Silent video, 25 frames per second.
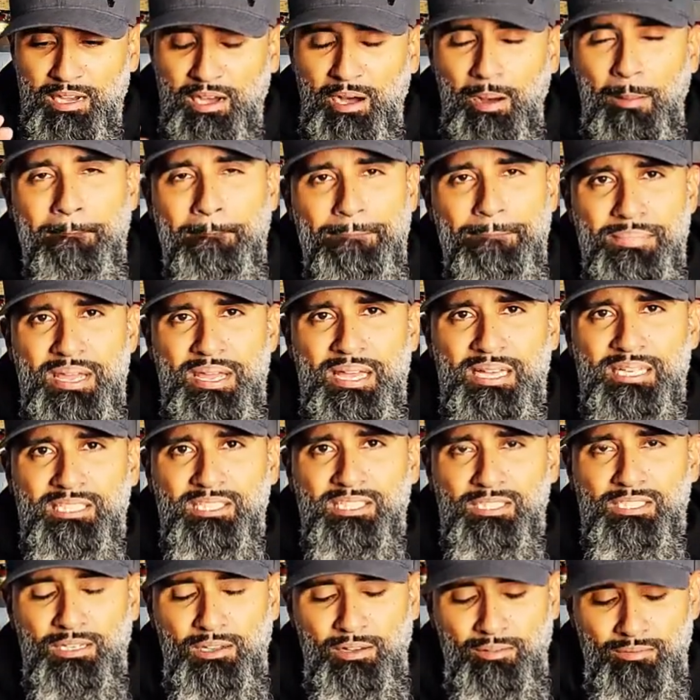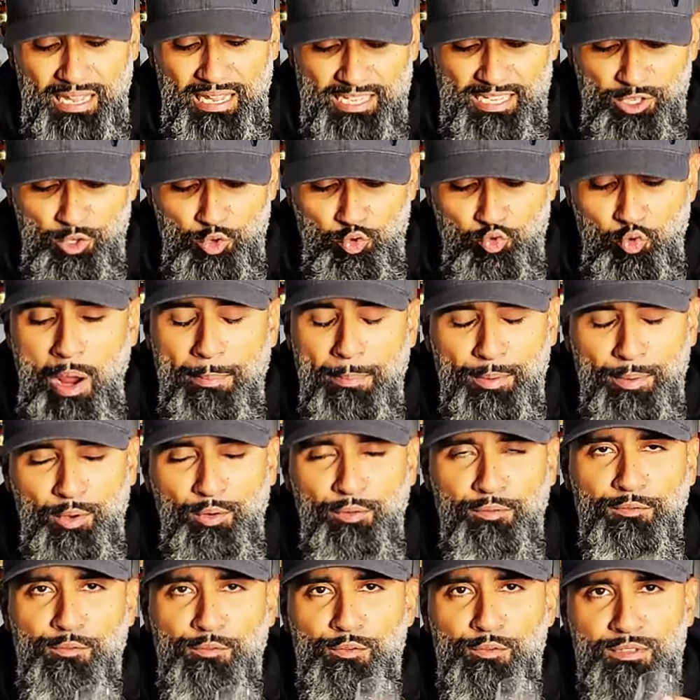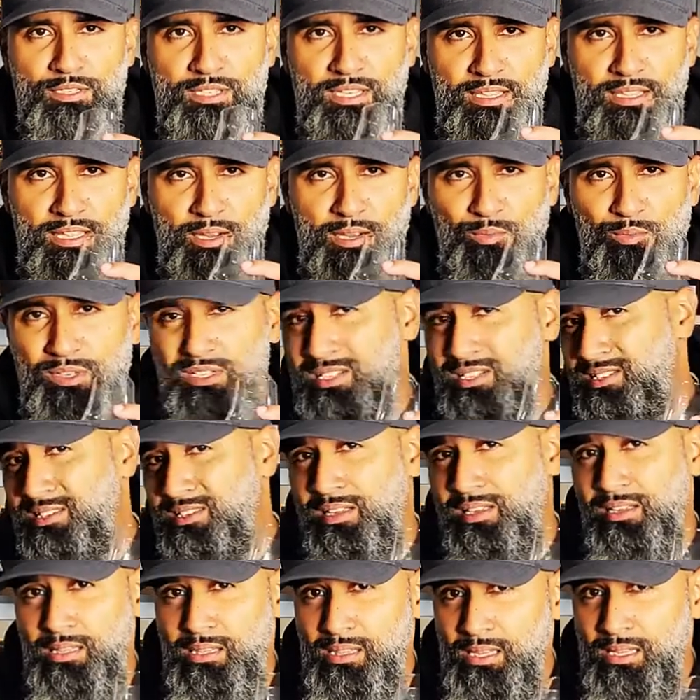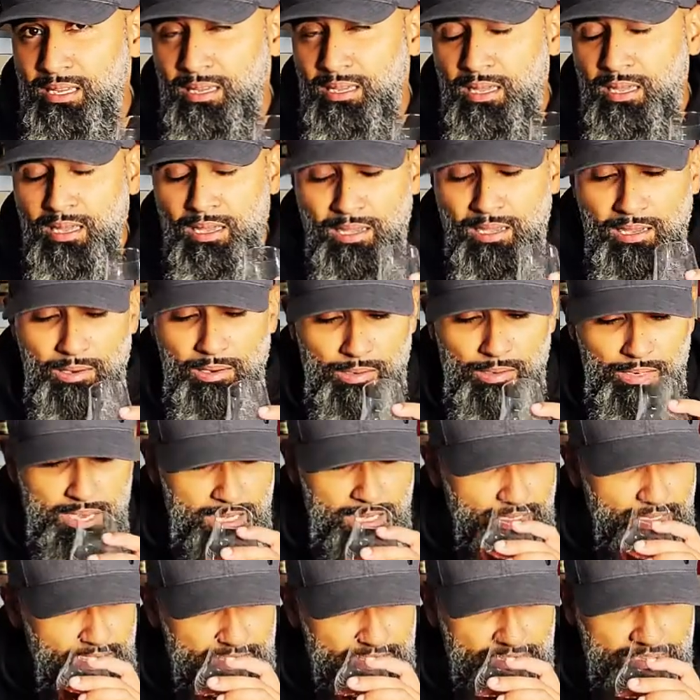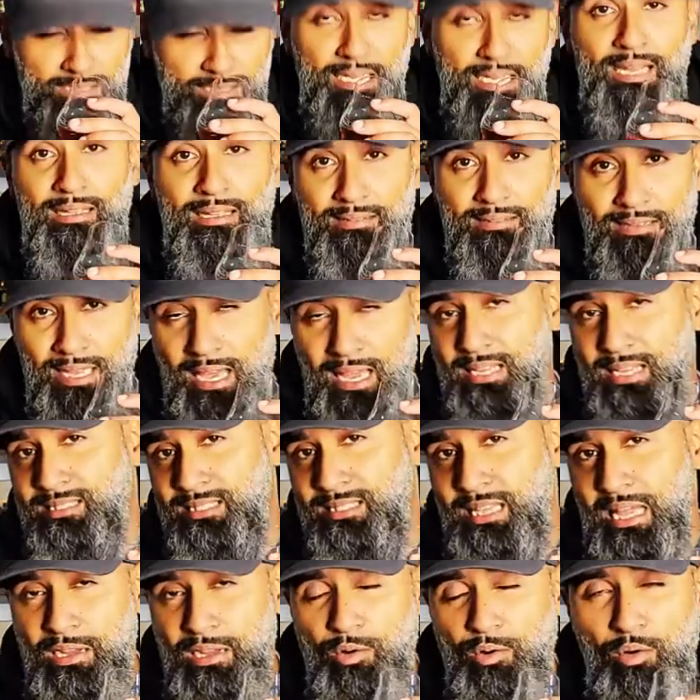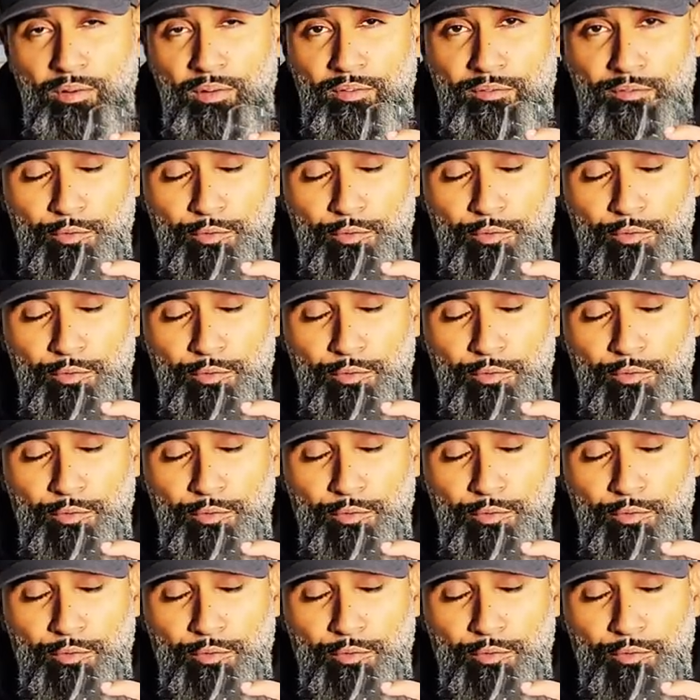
a mix of like tropical fruits in there, which is a good thing. Okay, that's that. It has that going